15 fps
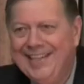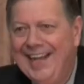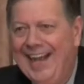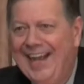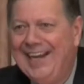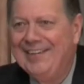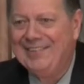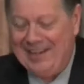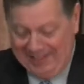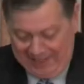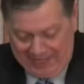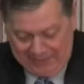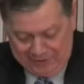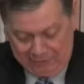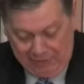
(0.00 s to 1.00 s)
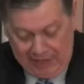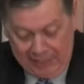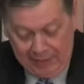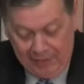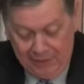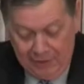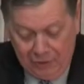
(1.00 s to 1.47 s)
Anyway, thanks, Greg.
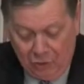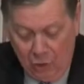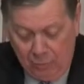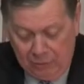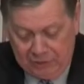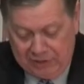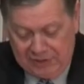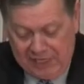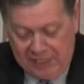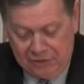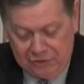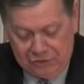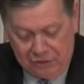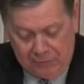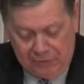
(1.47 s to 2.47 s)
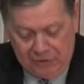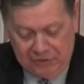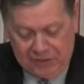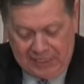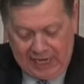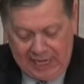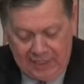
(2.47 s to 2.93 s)
Global Container Terminals
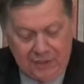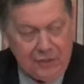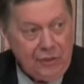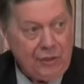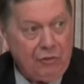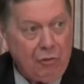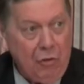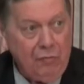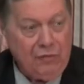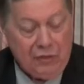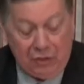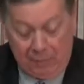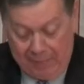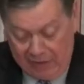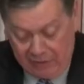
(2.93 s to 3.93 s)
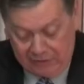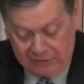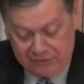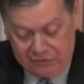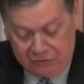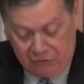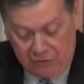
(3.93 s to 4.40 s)
Canada and Grosvenor
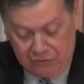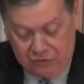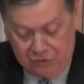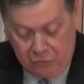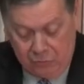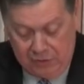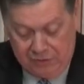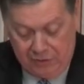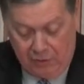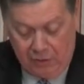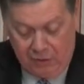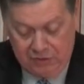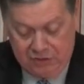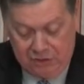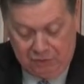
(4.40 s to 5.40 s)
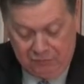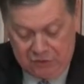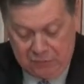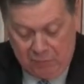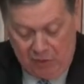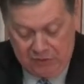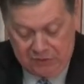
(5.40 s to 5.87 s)
Americas are also with our silver
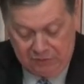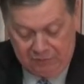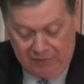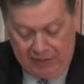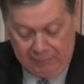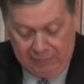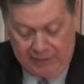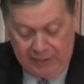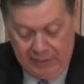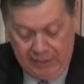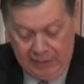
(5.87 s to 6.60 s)
sponsor family.